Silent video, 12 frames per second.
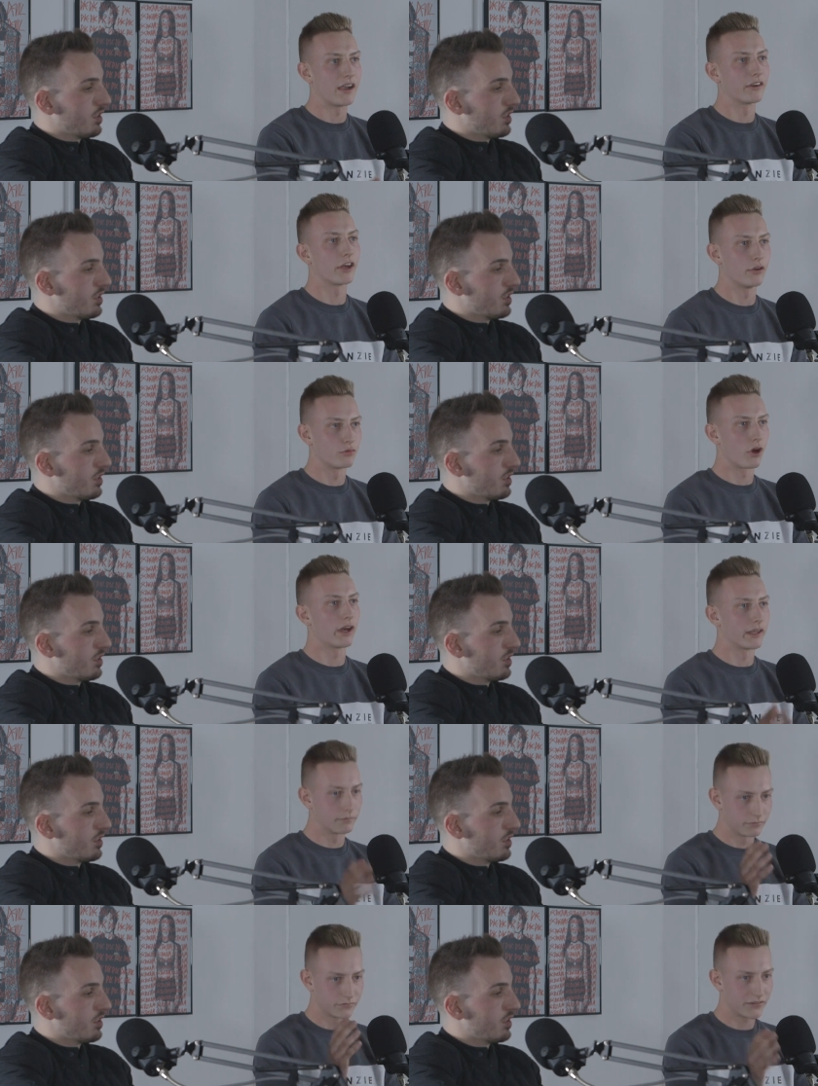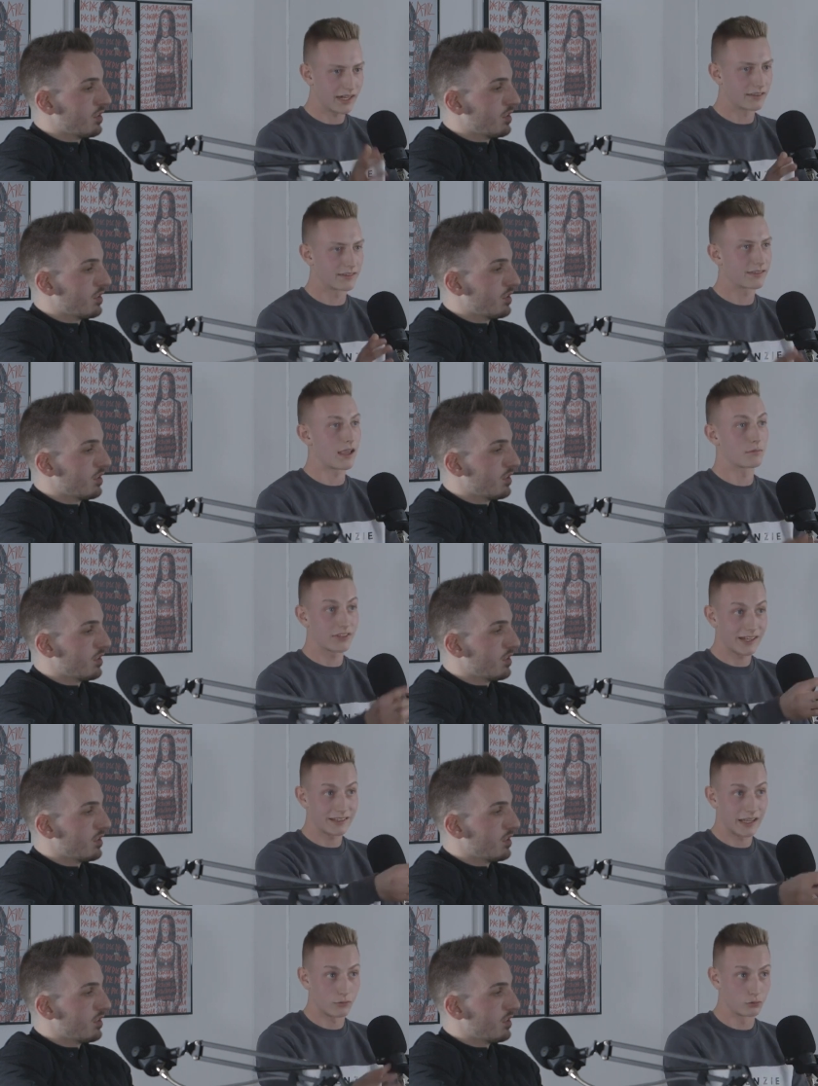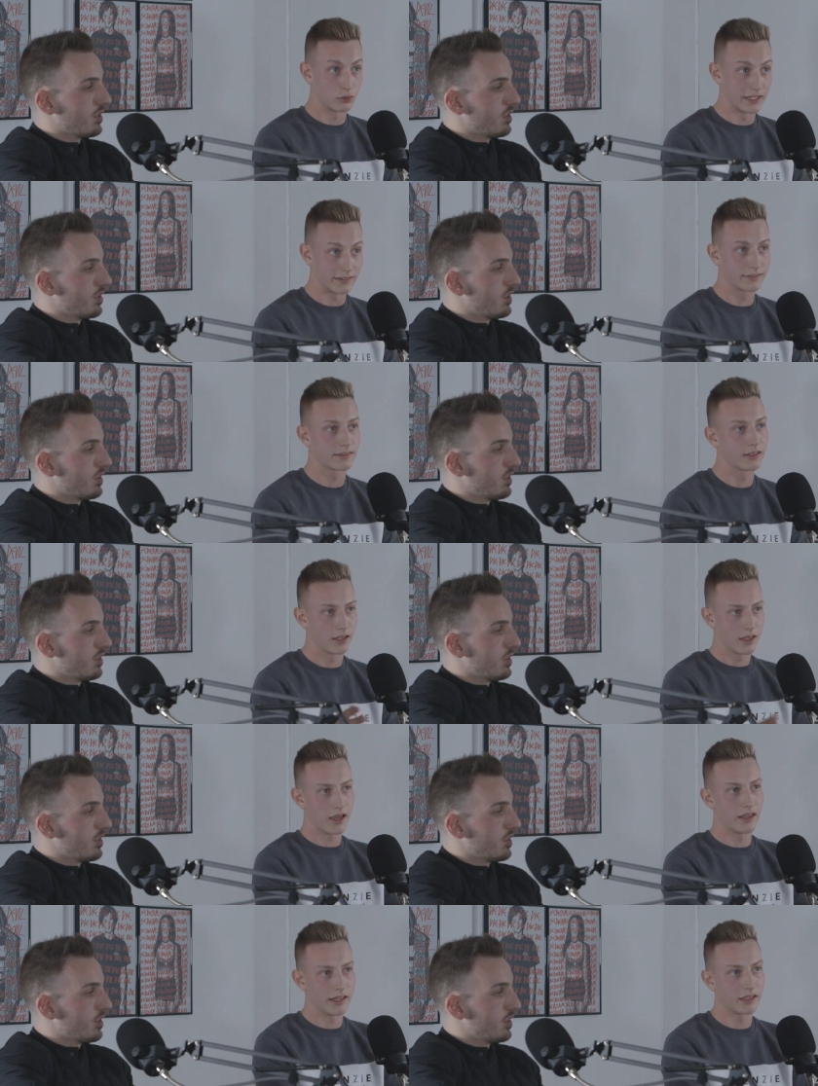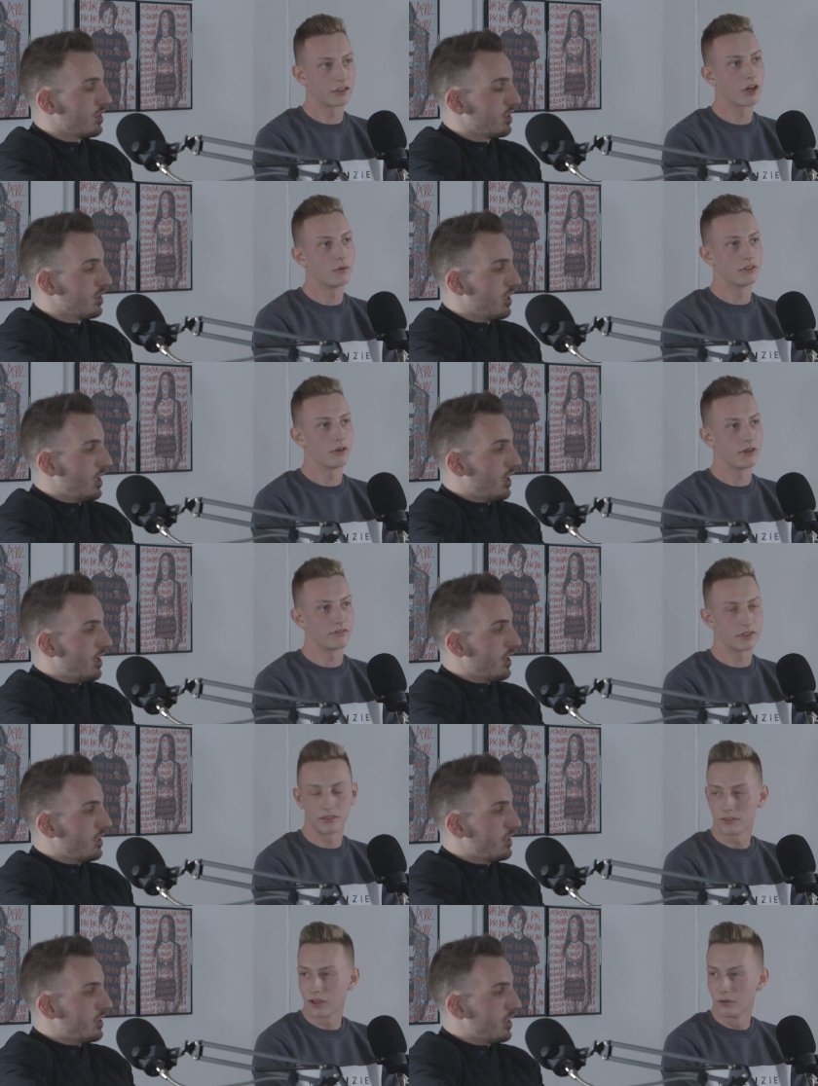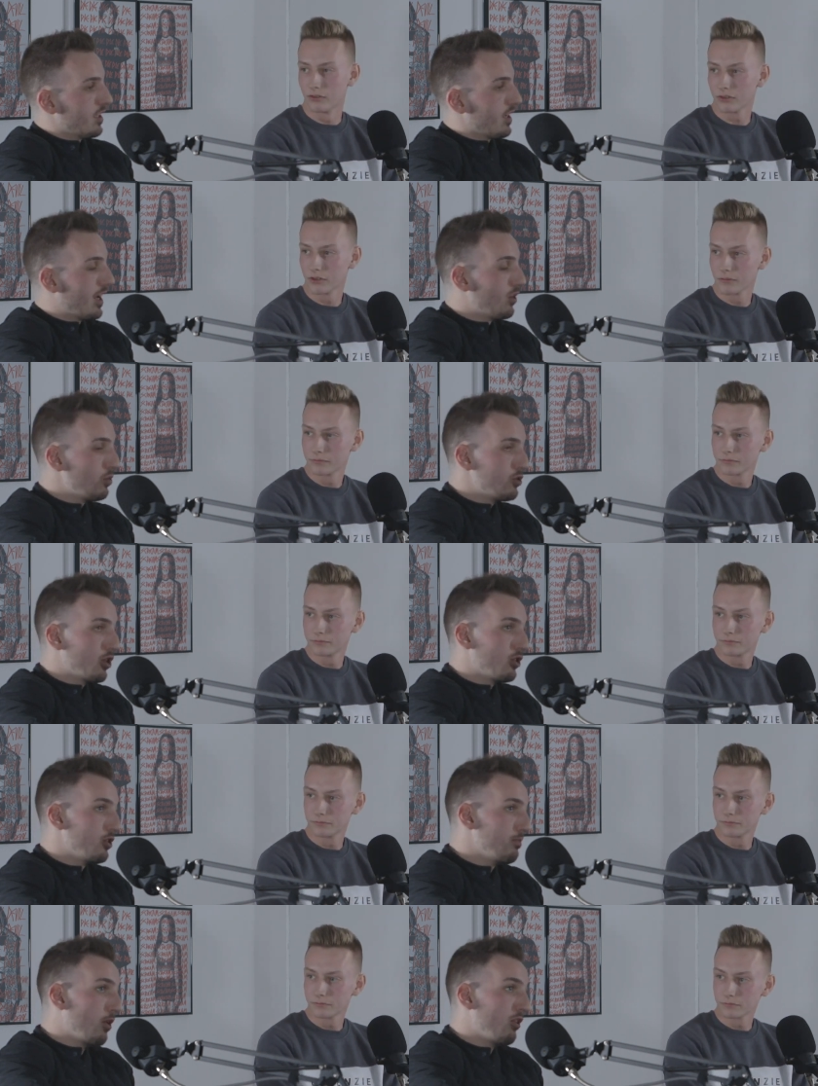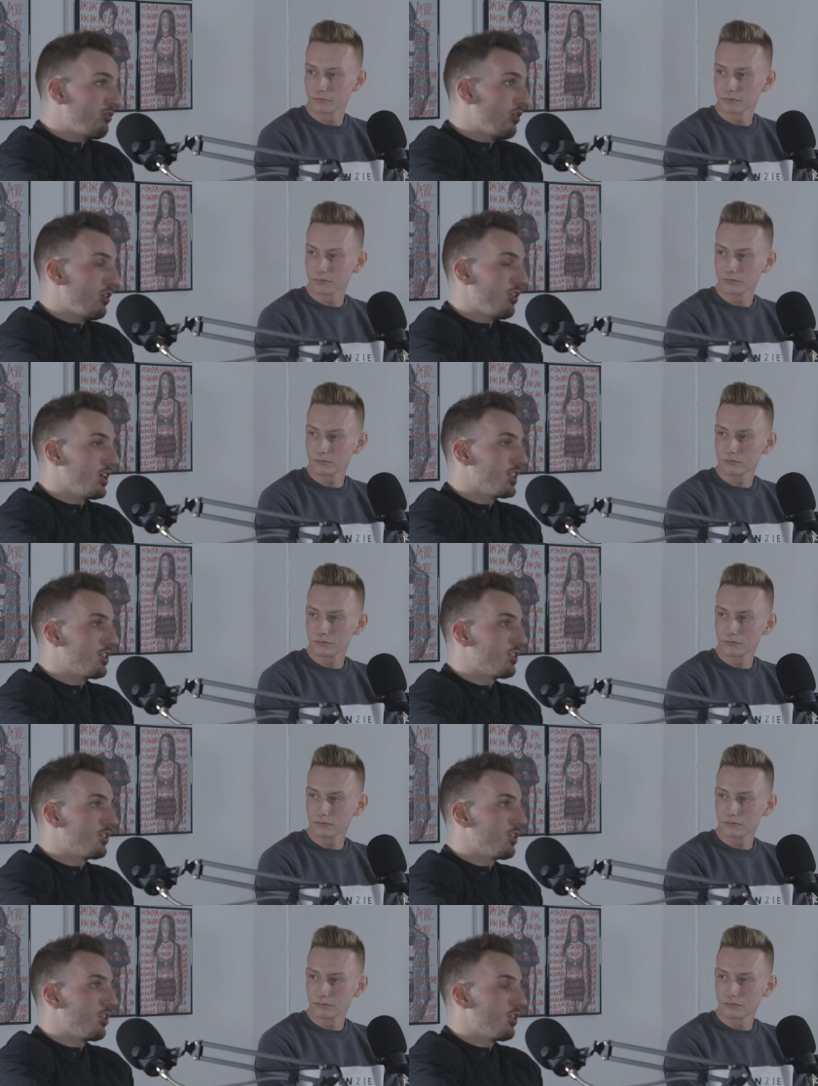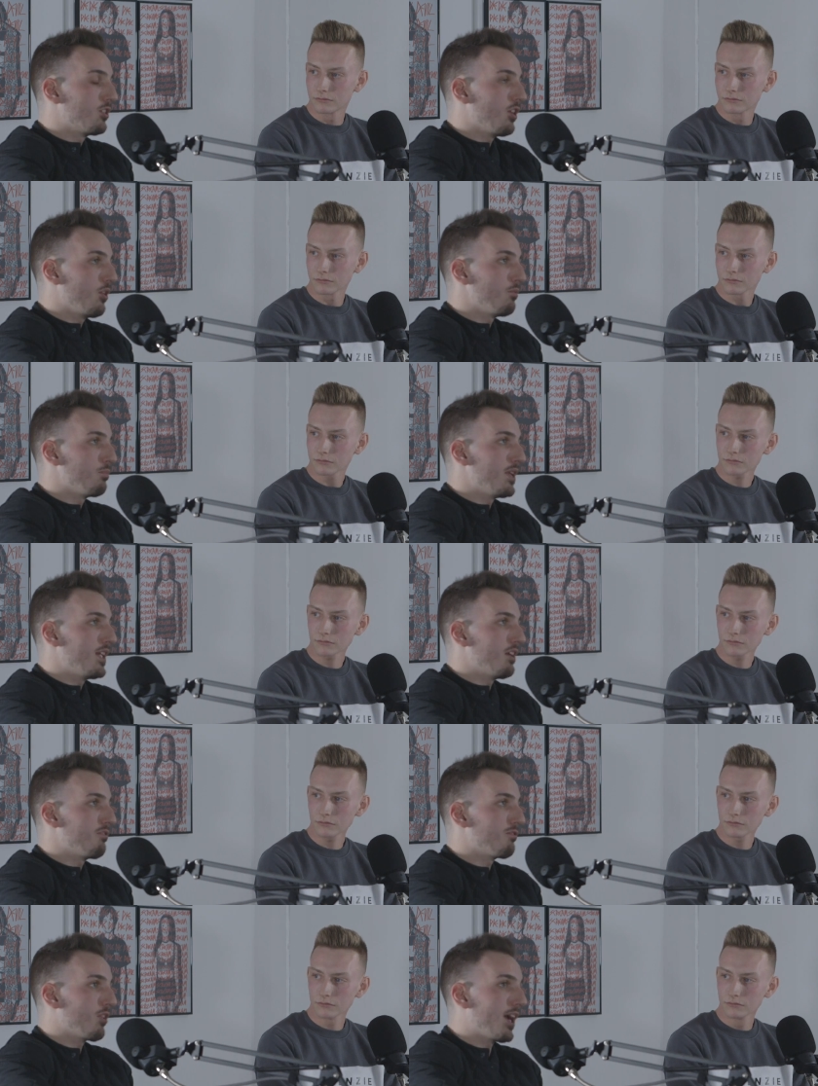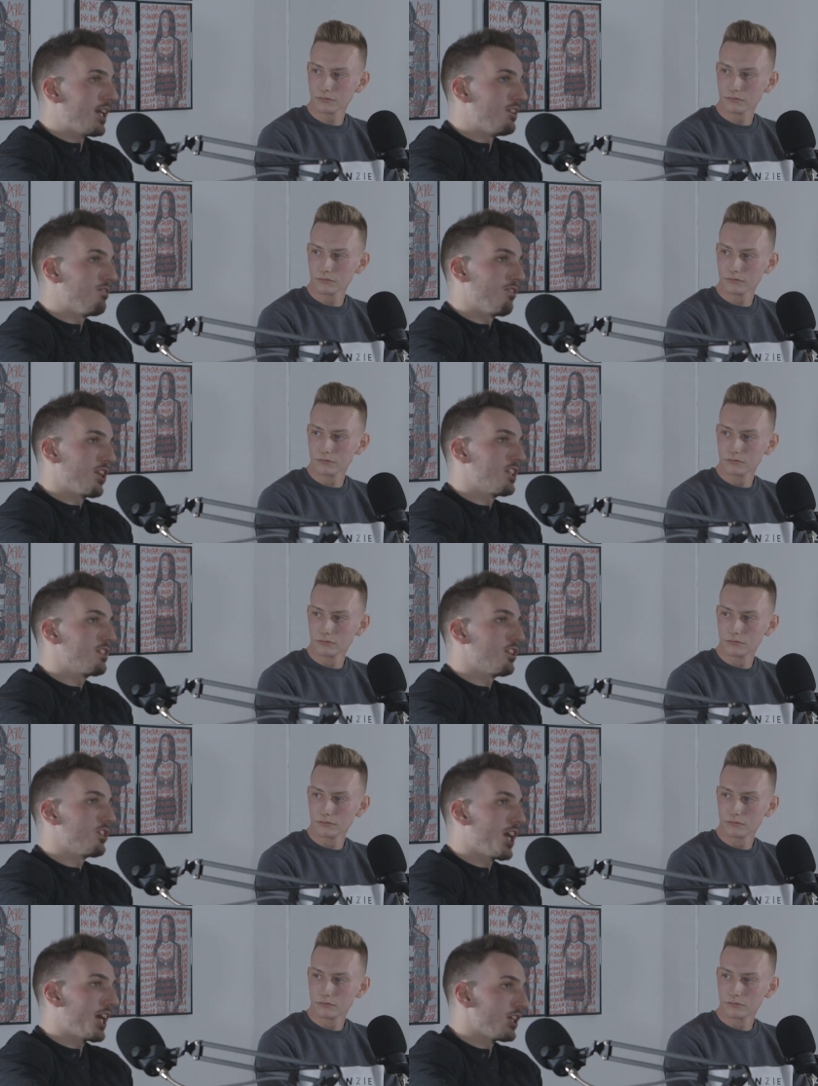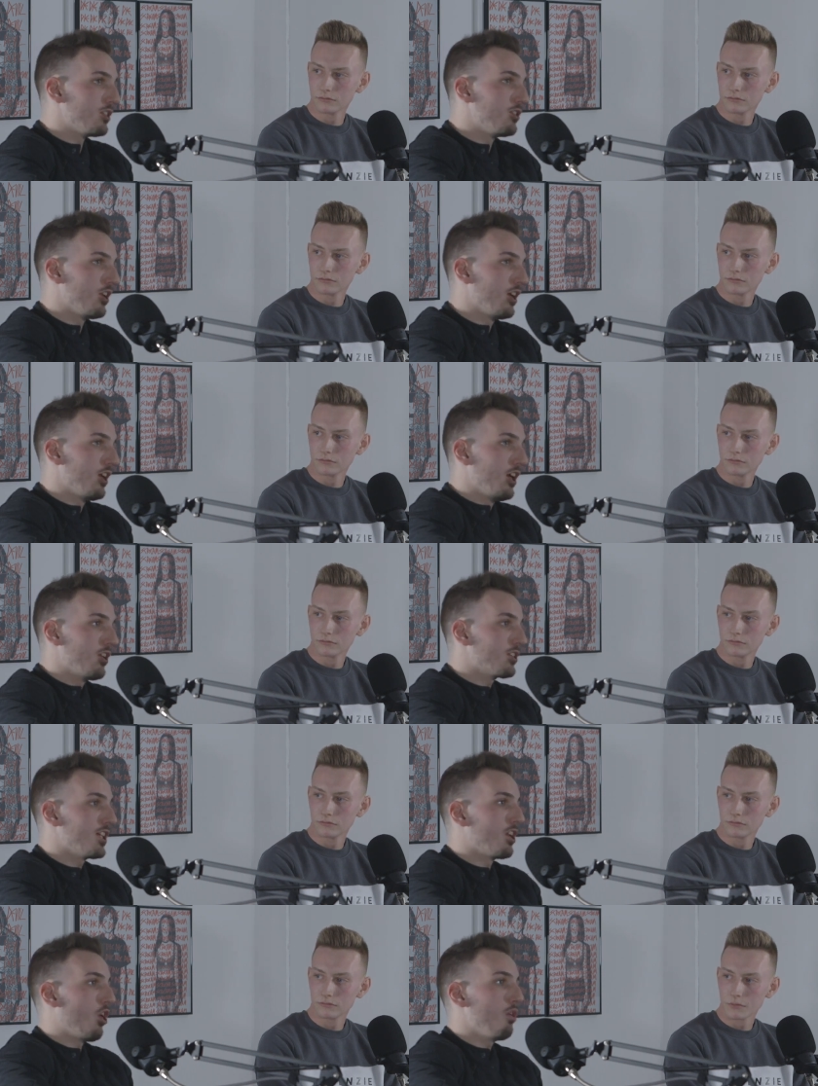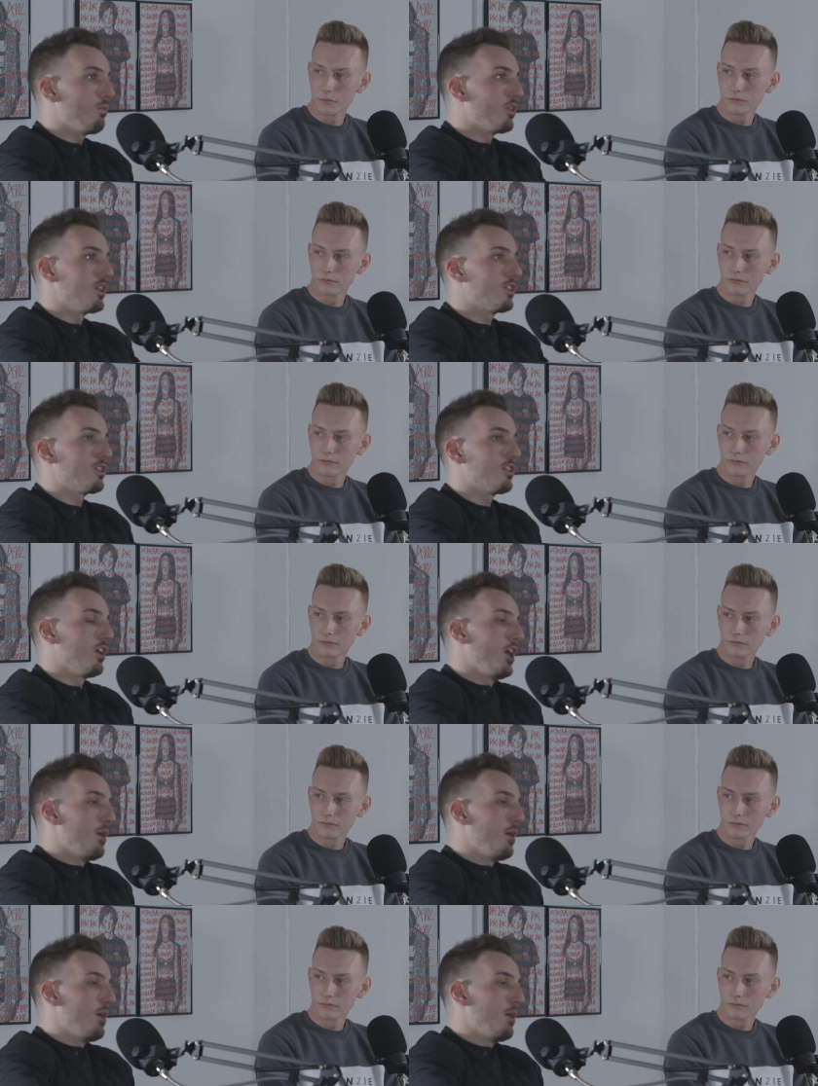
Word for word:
Speaker 1: right, take the step, take that risk, and then go and do it to yourself.
Speaker 2: Yeah. And also, you might find, don't be afraid for things to change. Like I said, I wanted to start, my